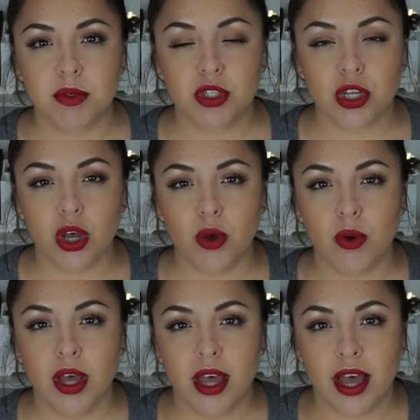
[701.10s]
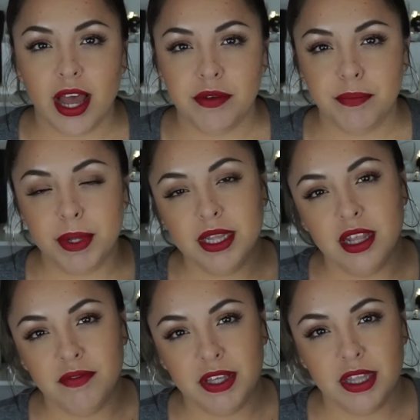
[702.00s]
So I've been
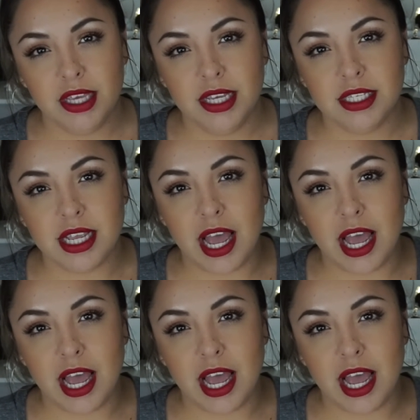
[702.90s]
loving this.